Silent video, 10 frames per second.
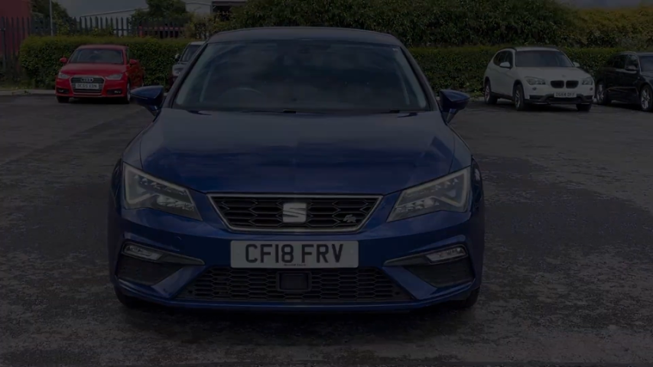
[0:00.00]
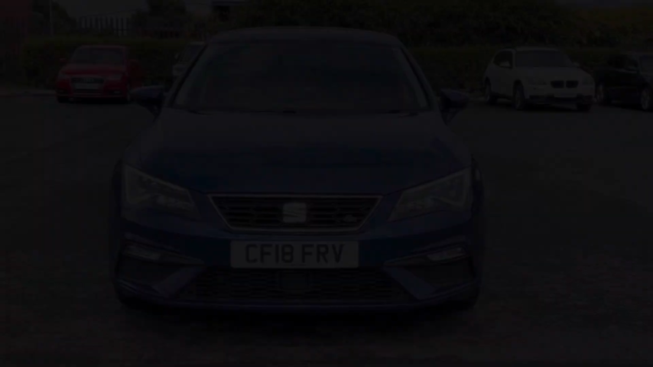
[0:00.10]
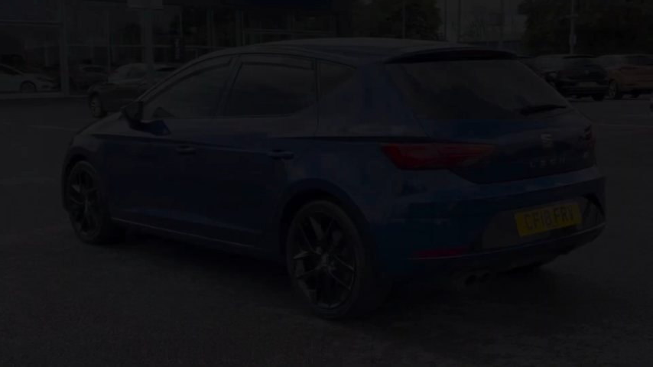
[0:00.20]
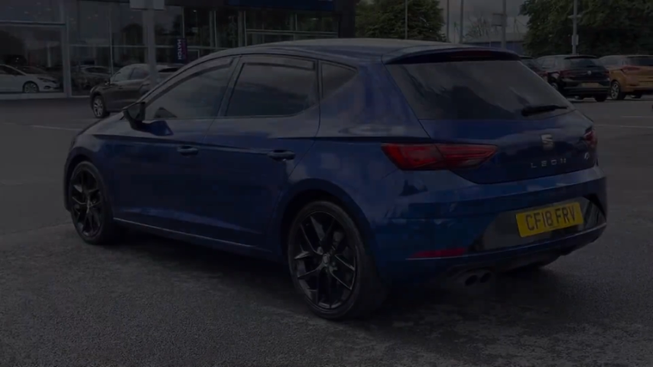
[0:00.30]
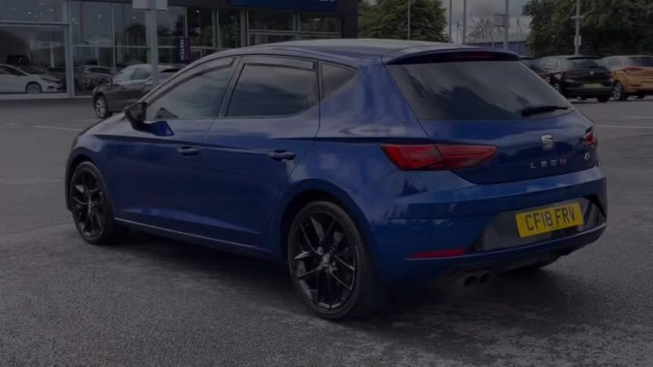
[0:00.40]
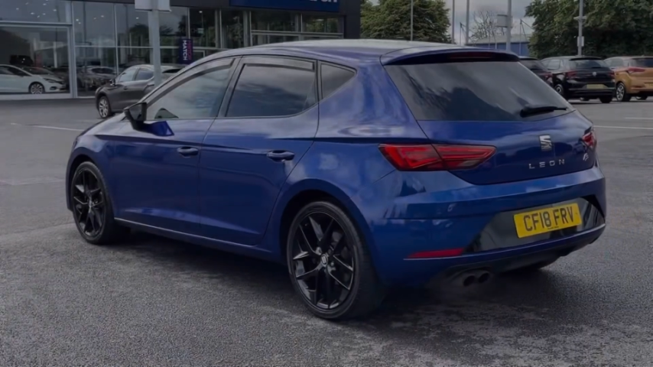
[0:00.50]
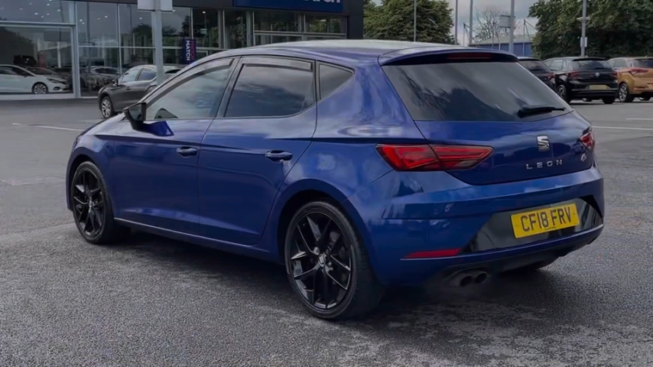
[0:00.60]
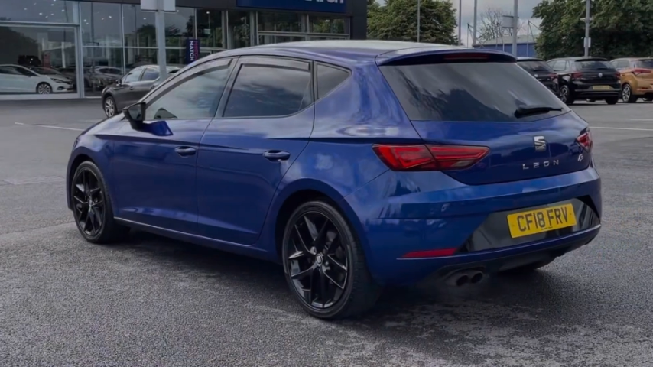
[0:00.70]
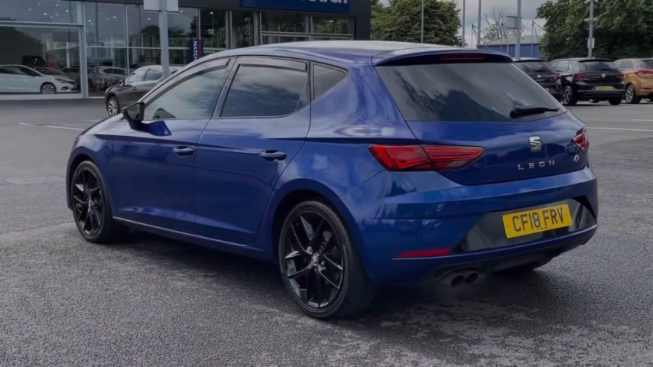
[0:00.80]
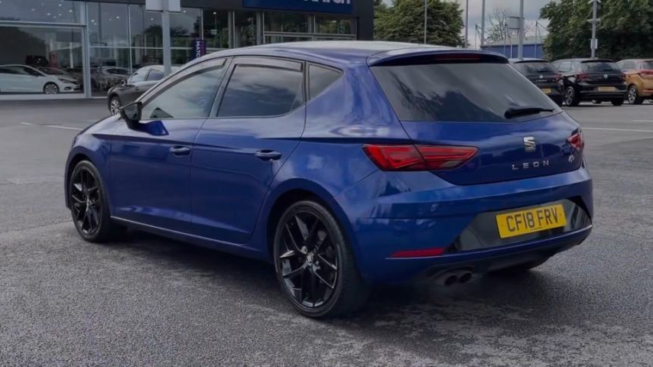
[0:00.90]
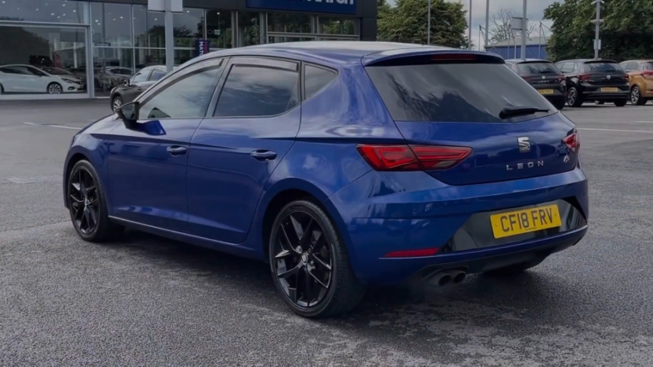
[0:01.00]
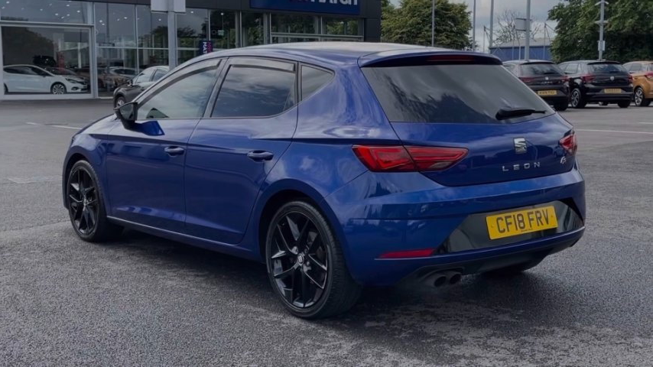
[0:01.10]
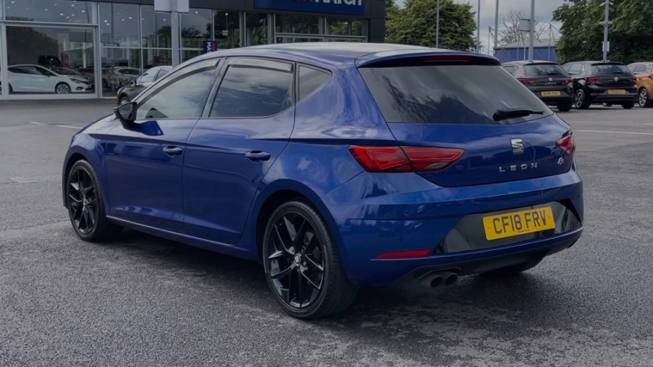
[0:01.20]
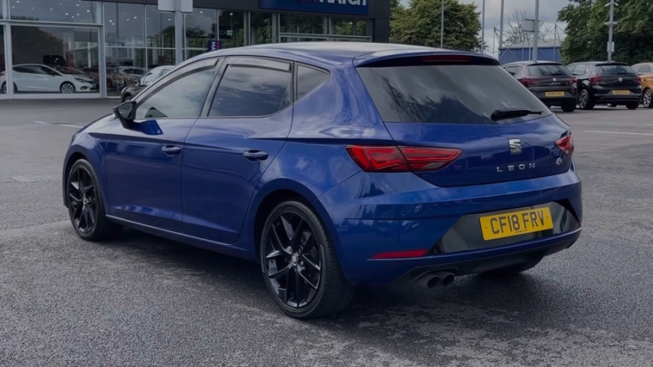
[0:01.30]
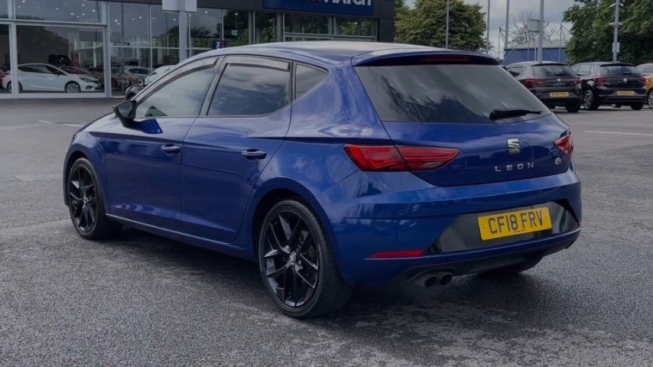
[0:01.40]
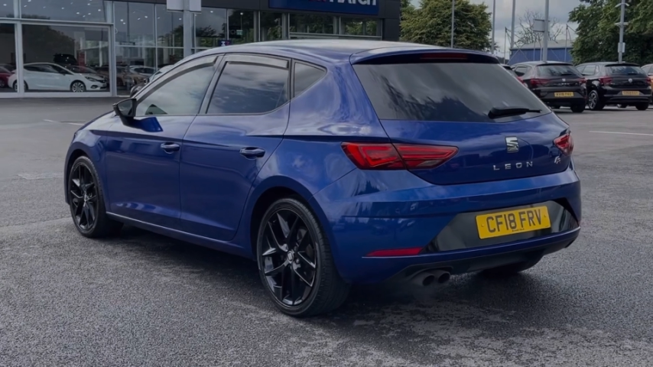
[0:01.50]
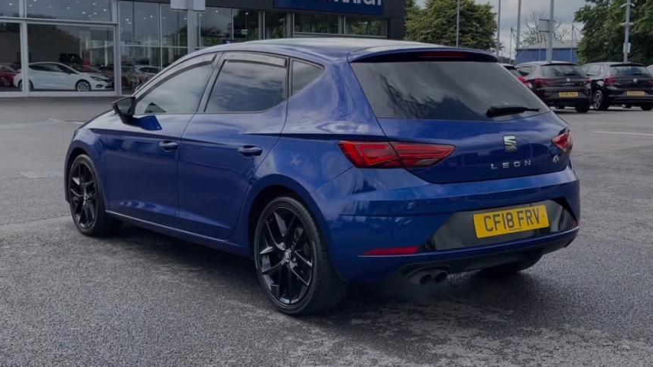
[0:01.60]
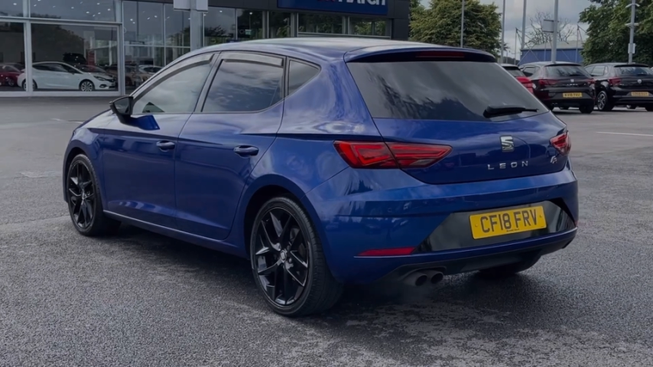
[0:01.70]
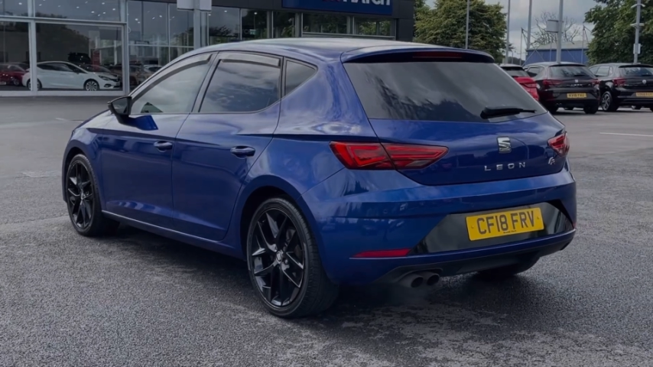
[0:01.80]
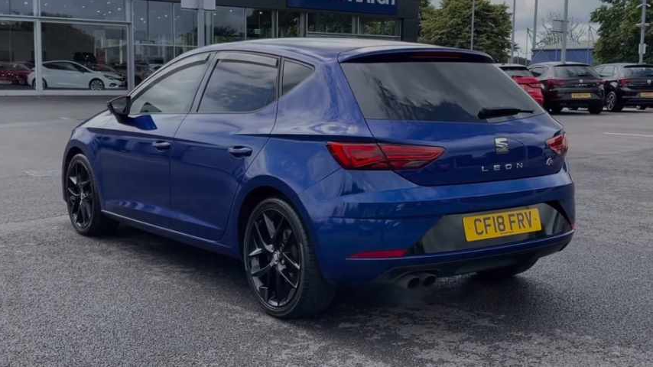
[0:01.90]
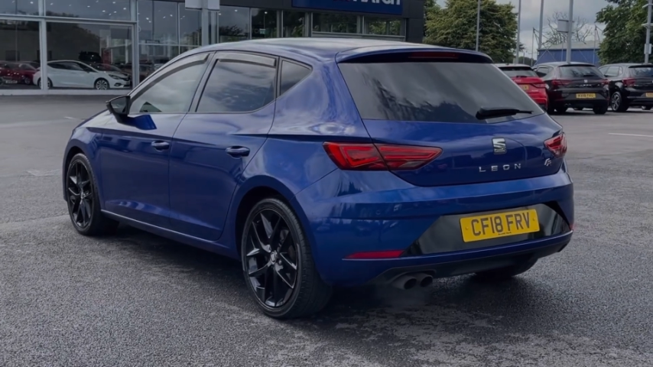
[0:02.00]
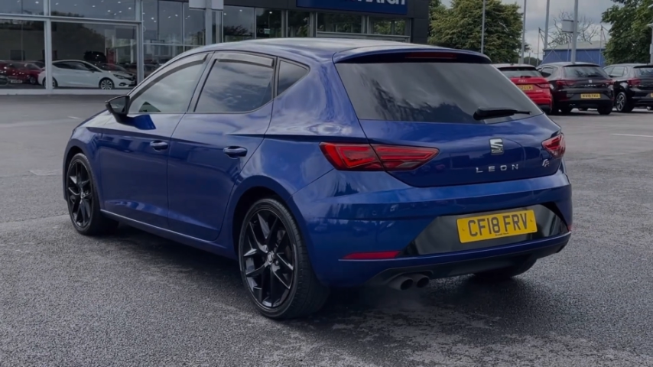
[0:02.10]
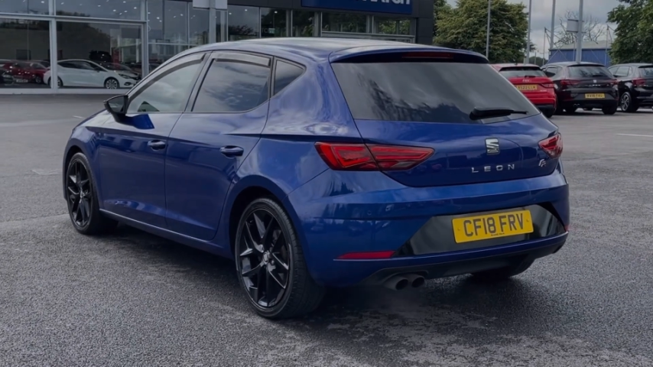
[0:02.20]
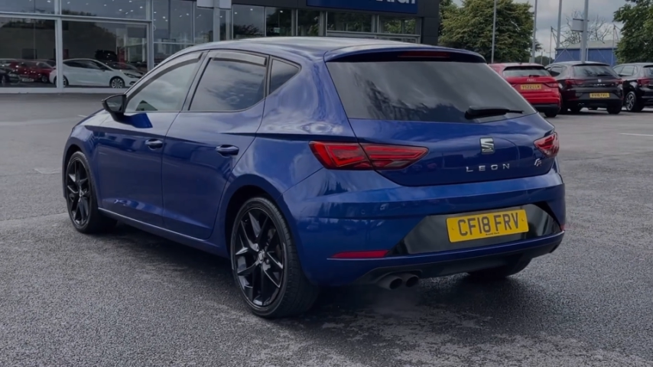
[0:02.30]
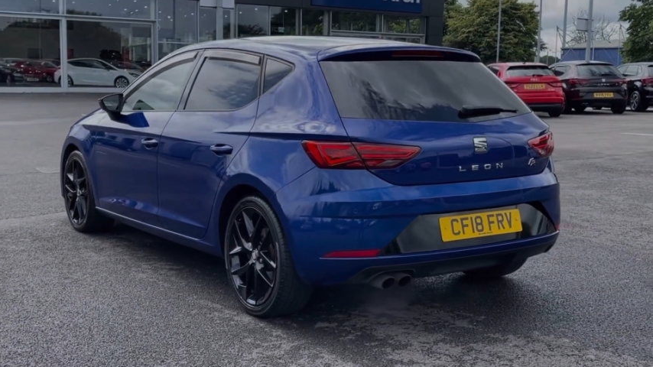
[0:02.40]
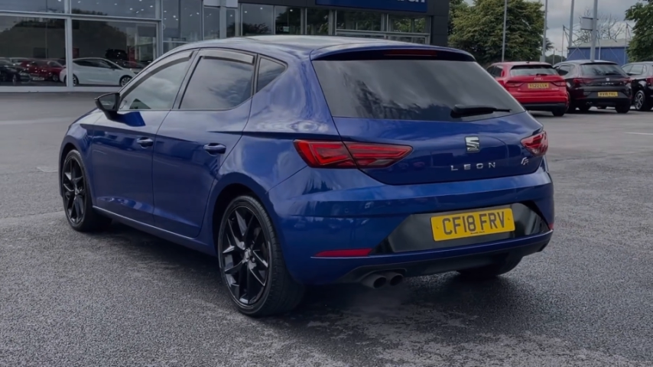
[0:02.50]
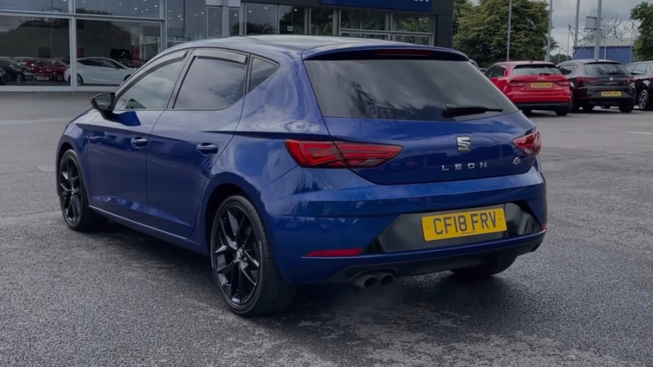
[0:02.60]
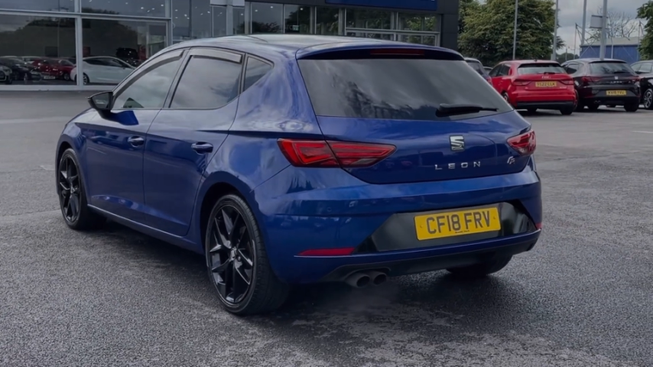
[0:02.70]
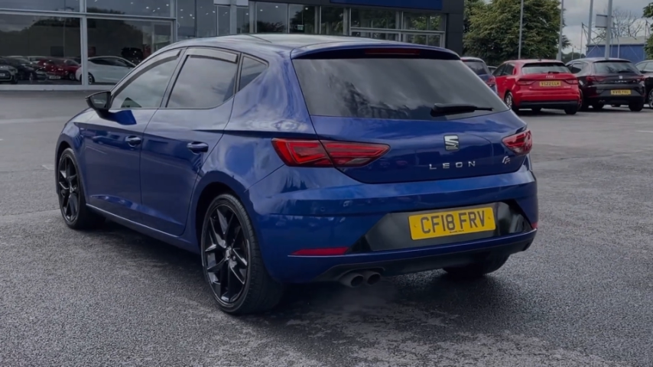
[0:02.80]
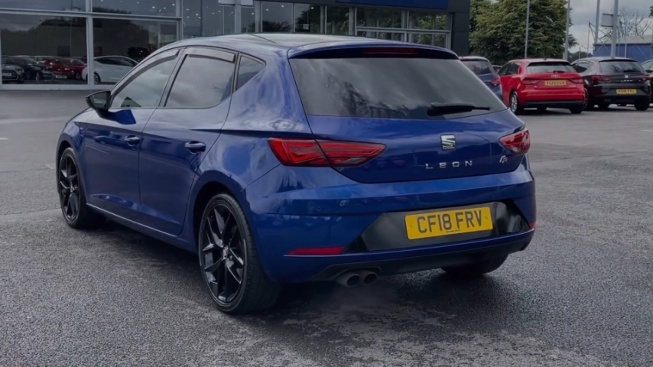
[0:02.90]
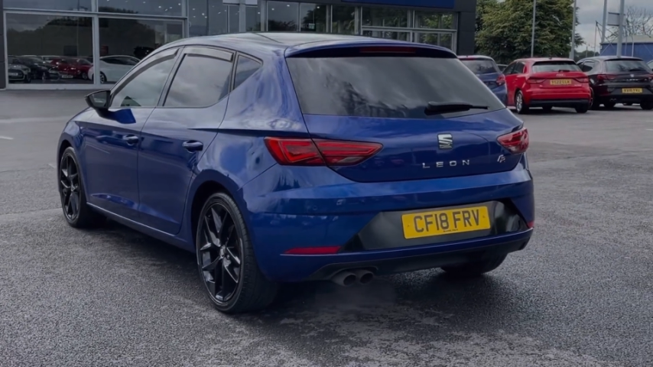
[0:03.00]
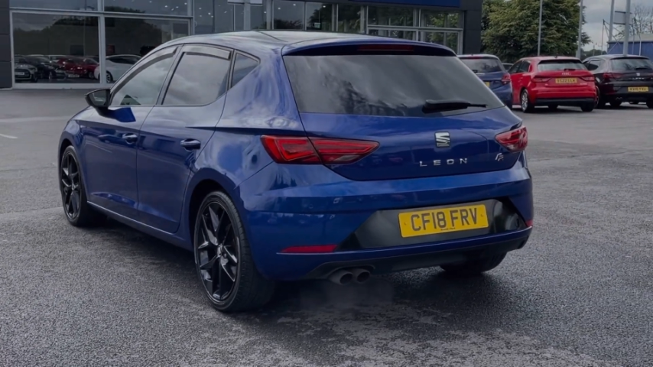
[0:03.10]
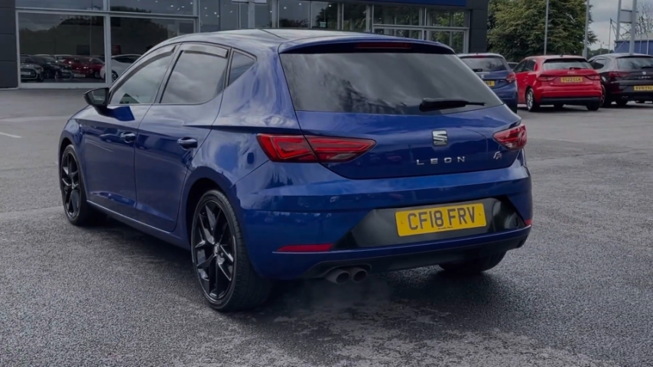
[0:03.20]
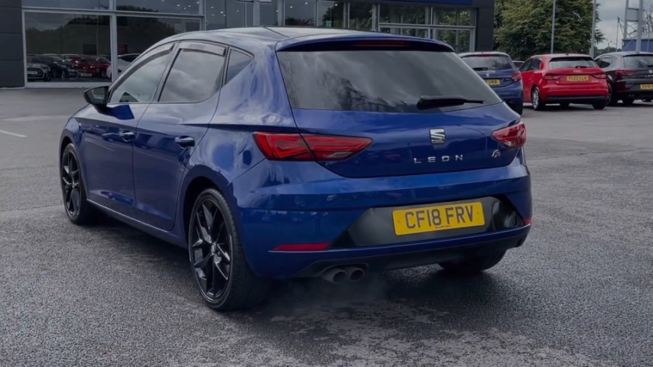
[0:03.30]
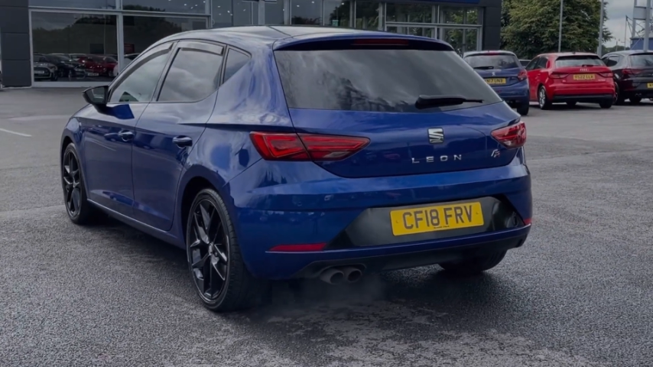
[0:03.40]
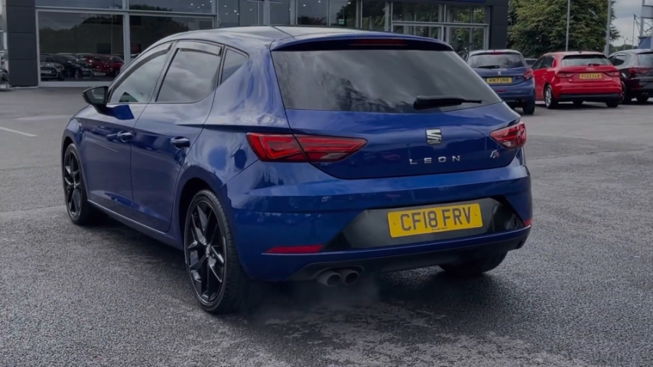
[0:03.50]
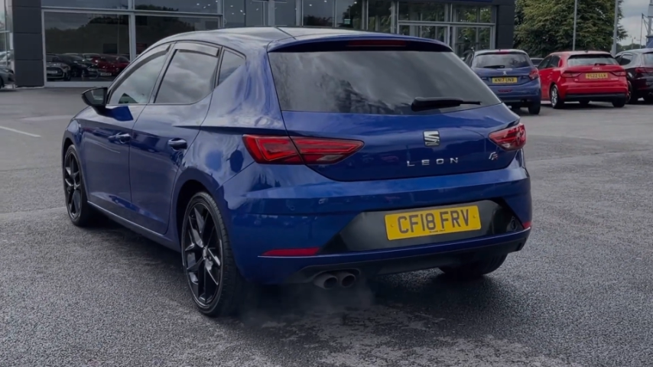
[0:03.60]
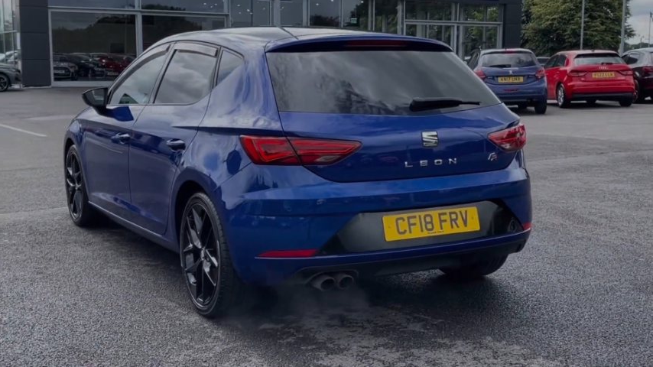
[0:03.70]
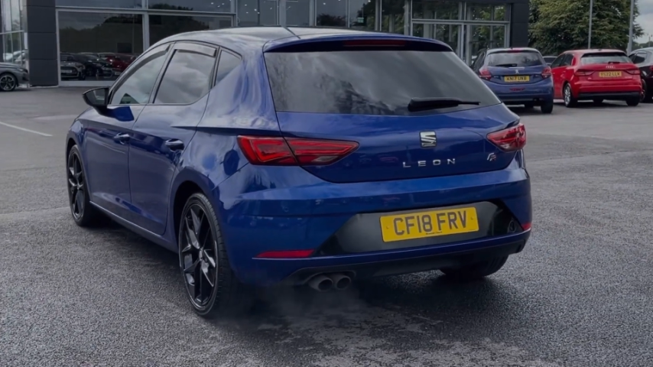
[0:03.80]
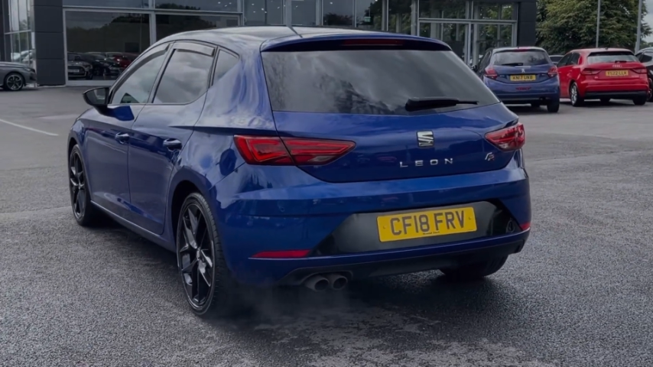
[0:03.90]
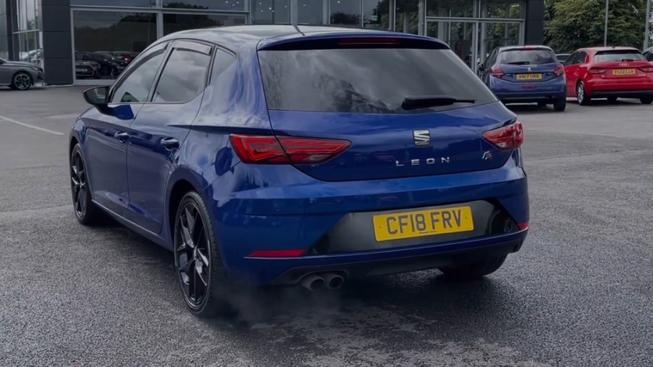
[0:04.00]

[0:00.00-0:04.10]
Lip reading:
[unreadable: no face in view]